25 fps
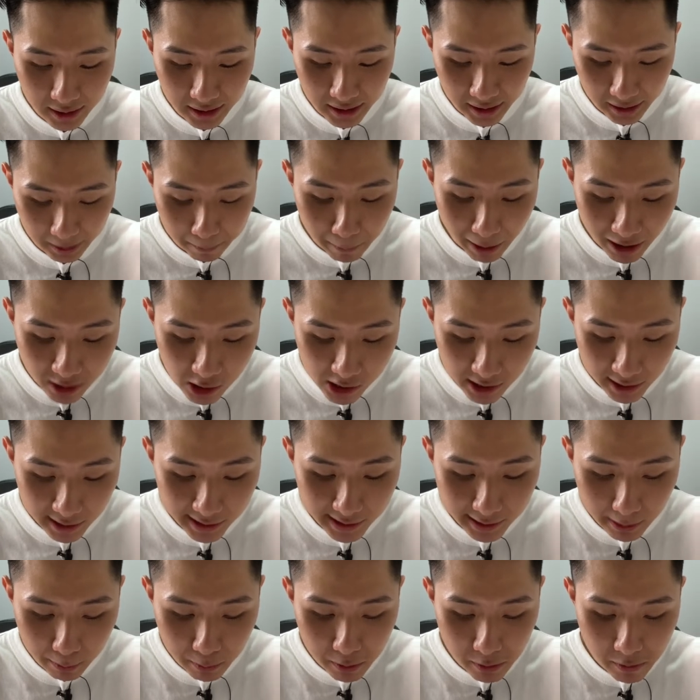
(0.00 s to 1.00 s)
Imagine this
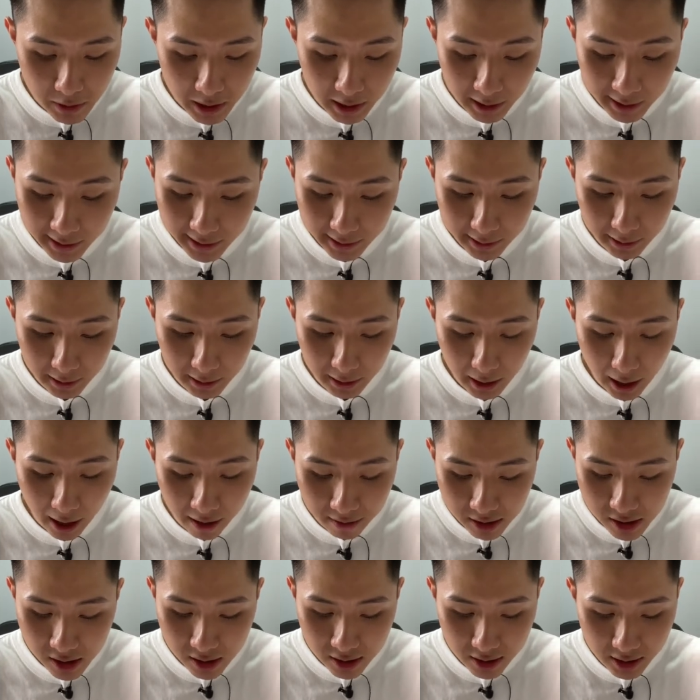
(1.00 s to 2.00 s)
submarine is
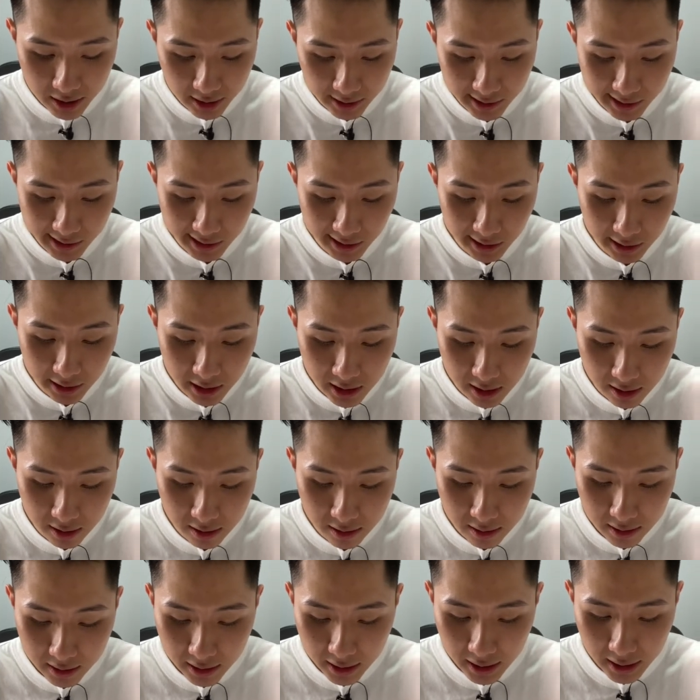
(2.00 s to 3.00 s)
under the sea
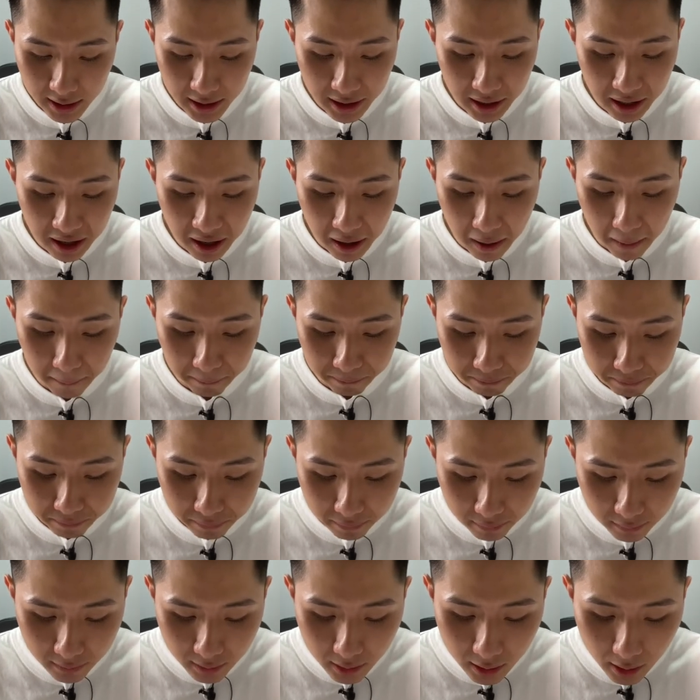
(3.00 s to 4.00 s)
here.
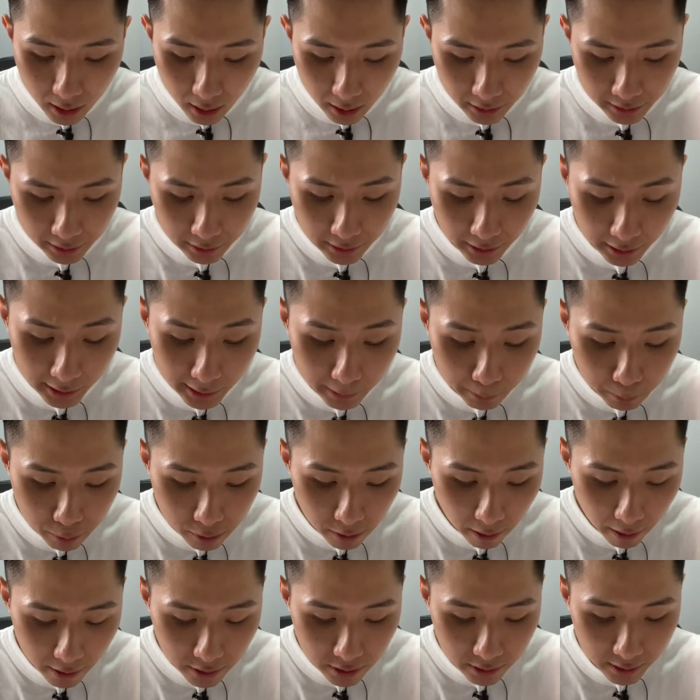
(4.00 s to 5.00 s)
So there's
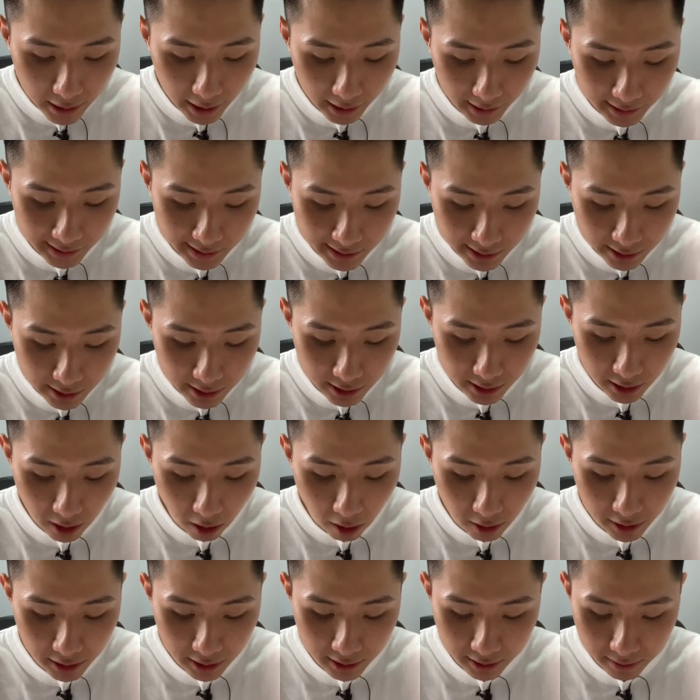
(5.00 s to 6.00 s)
pressure exerted
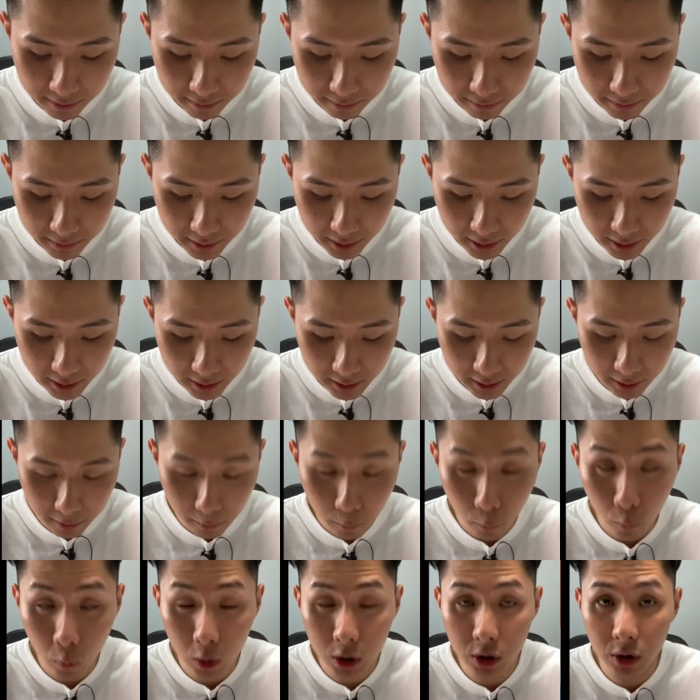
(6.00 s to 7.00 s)
on it,
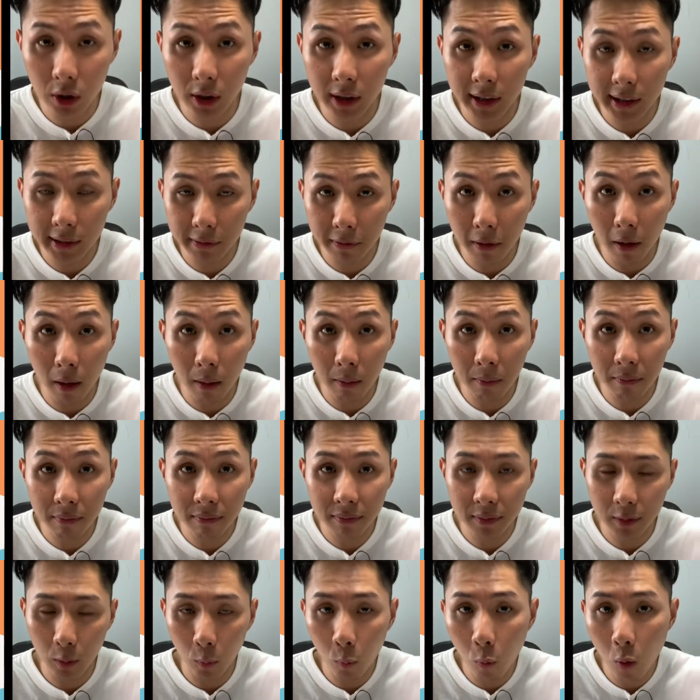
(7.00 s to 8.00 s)
which is from
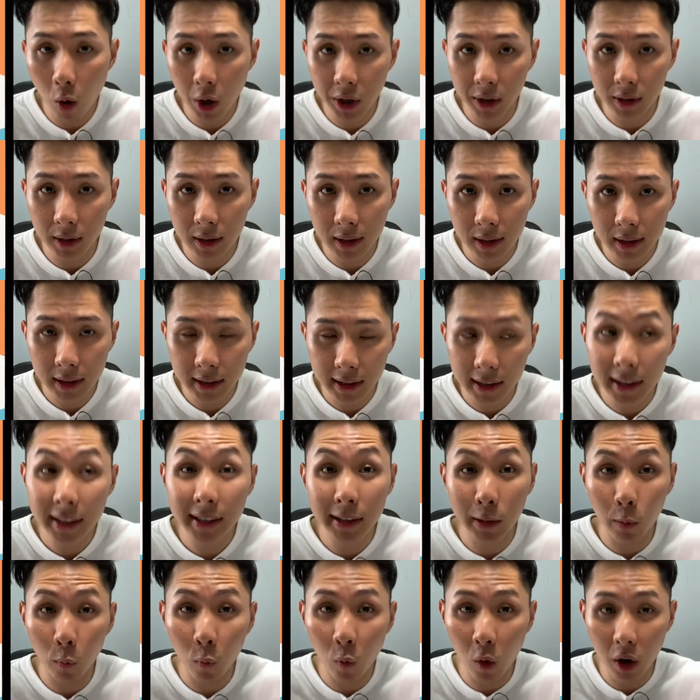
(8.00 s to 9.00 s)
the water, because
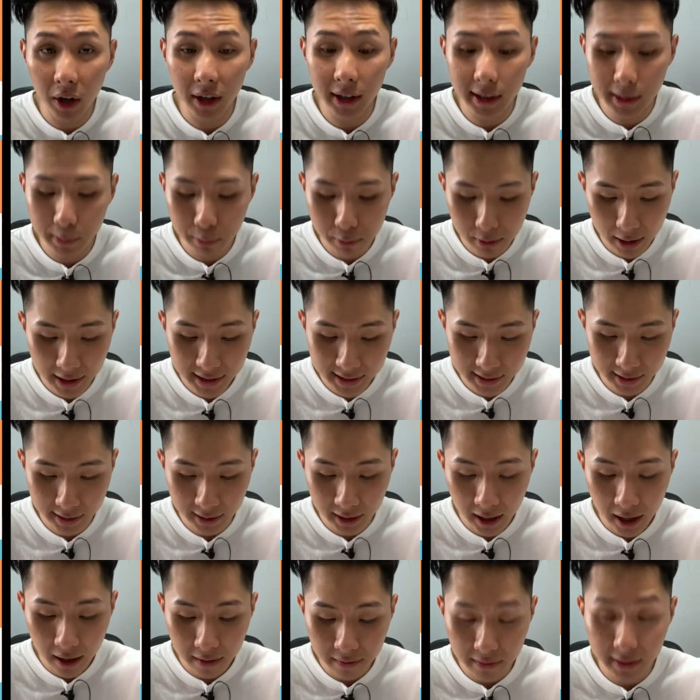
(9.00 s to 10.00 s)
the water is pressing
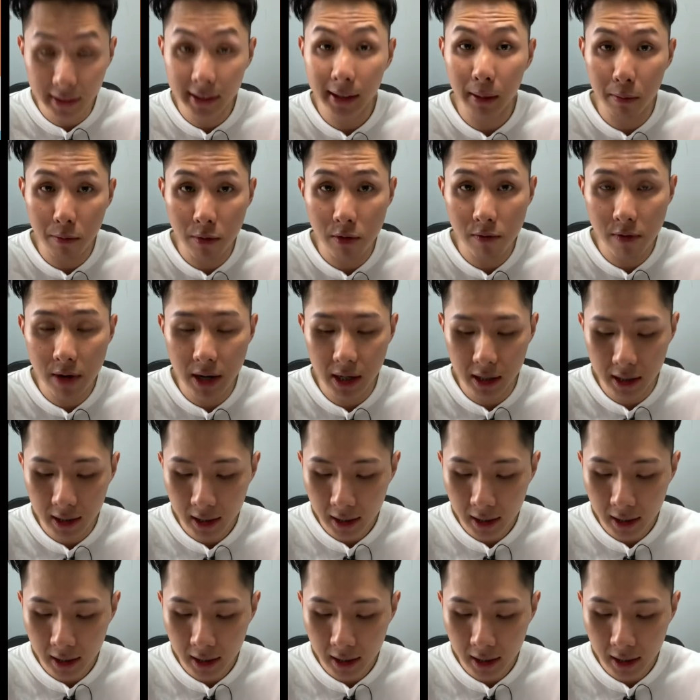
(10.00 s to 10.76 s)
the submarine.